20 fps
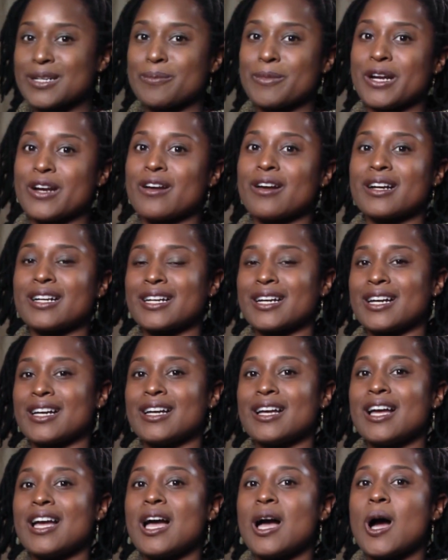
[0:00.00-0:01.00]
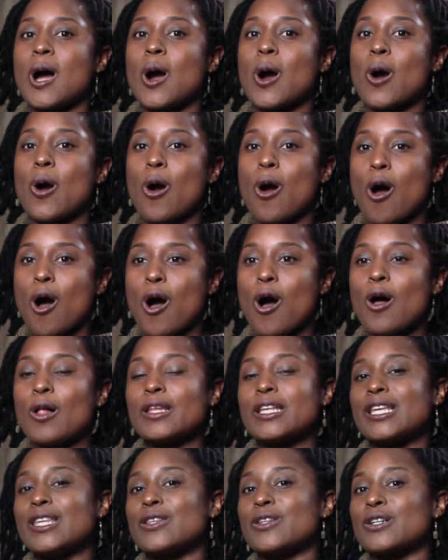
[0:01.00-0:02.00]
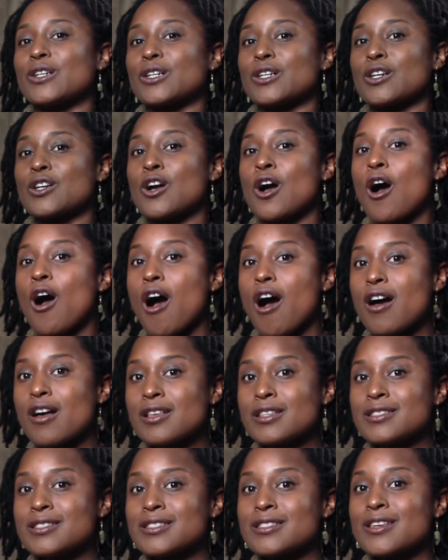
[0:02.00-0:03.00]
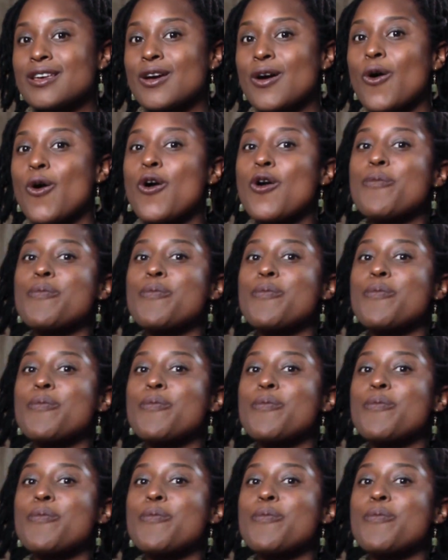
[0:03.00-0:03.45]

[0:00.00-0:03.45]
America, are all either caused or